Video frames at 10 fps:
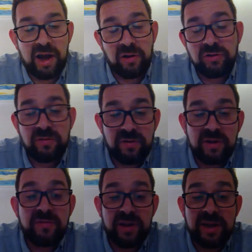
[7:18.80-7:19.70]
I also
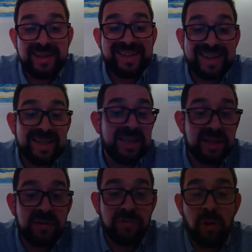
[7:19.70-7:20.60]
feel a distinct
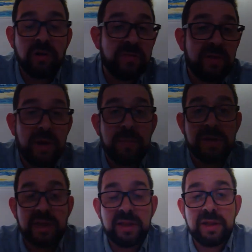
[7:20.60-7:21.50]
sense of loss for the upper
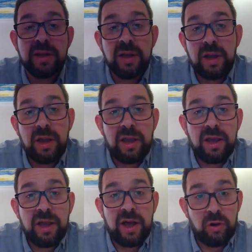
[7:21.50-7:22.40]
sixth that
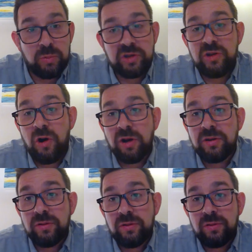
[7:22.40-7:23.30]
I hope it's
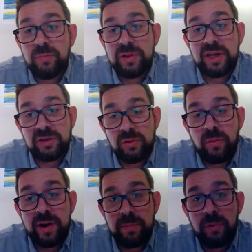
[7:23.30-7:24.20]
not, but this
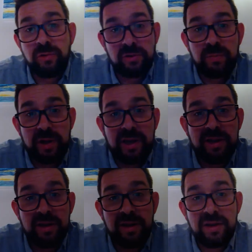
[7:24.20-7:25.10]
quite possibly
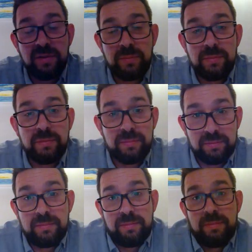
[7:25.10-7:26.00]

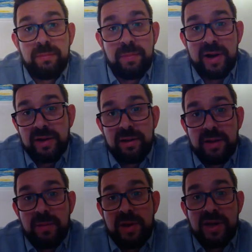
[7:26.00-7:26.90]
might
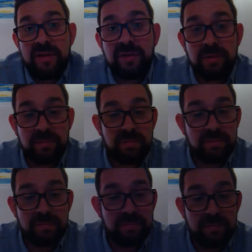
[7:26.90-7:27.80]
they may never
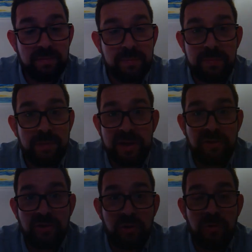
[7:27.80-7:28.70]
be
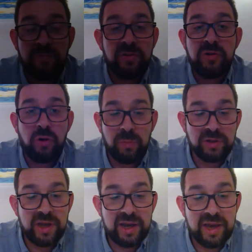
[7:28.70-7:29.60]
in school for a
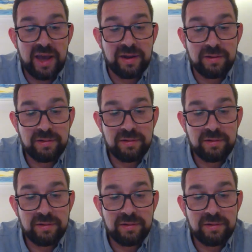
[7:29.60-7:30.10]
normal day again.